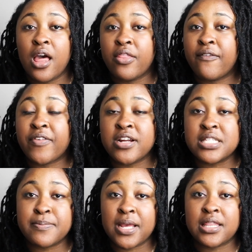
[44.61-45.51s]
The
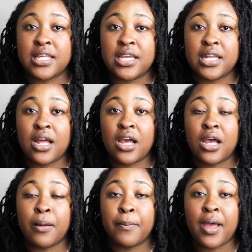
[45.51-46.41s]
first method
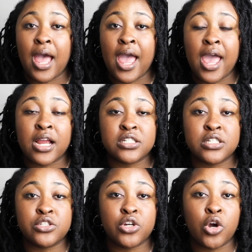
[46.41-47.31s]
um, I
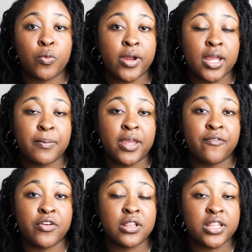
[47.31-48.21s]
actually don't
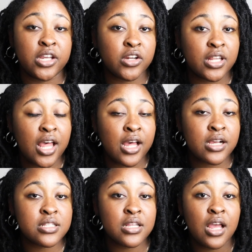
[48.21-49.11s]
recommend for thicker
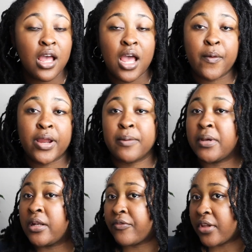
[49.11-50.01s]
locks. I
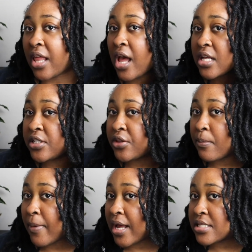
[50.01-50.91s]
recommend them for locks either
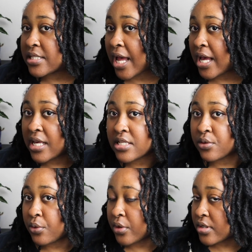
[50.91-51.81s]
my size
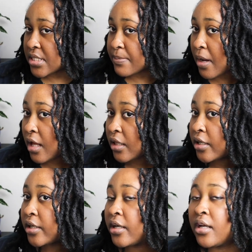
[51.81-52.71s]
or
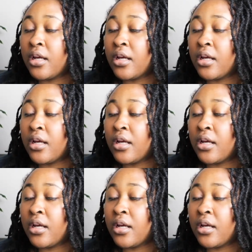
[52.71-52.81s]
smaller